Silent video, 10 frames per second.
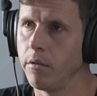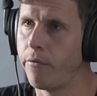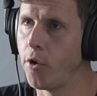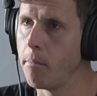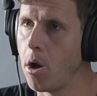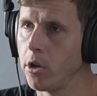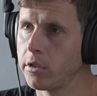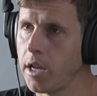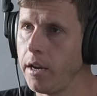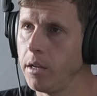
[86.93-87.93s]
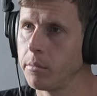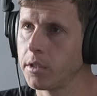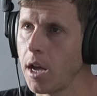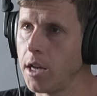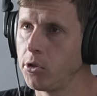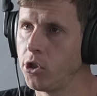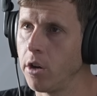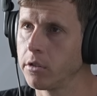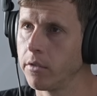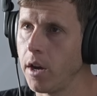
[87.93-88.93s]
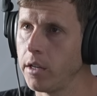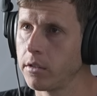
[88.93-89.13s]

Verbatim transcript: football stadium sized chunks of ice.